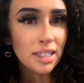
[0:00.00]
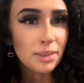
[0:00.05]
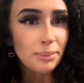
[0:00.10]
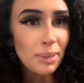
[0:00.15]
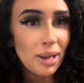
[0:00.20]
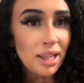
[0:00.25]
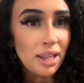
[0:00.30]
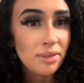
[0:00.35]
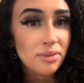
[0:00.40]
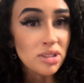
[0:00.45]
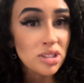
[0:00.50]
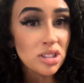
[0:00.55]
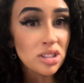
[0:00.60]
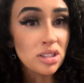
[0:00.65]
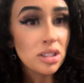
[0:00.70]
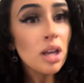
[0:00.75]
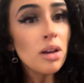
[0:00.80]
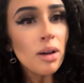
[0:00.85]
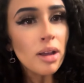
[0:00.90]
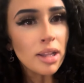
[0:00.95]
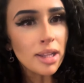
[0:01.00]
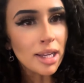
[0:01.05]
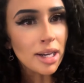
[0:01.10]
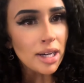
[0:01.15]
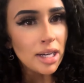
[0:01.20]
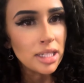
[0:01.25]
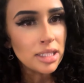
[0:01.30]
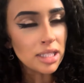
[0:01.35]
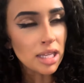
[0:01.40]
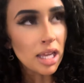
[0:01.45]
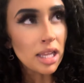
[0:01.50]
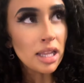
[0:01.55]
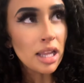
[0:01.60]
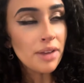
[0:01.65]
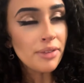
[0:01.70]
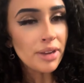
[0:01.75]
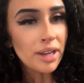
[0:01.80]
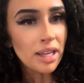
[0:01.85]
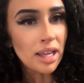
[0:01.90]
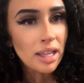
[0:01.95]
Like, my life is so hilarious. Like, I
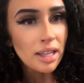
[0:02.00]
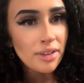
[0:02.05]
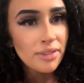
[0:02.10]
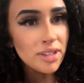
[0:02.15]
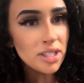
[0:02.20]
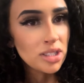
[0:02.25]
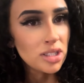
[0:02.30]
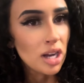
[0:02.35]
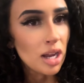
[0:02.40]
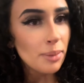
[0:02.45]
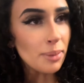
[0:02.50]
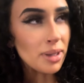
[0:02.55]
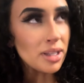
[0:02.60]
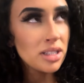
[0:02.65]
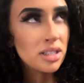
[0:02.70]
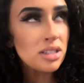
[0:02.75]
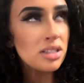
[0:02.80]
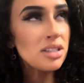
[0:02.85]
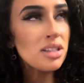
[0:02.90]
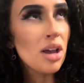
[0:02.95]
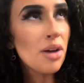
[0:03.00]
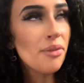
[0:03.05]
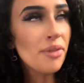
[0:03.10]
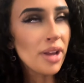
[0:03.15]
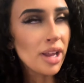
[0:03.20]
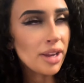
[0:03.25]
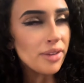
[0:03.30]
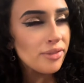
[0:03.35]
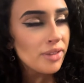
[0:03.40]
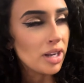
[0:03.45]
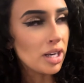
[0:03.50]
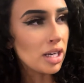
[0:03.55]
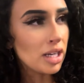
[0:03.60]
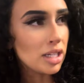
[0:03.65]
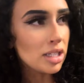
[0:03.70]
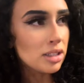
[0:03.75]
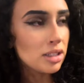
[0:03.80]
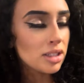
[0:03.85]
love it. I love the drama. It's so fucking funny.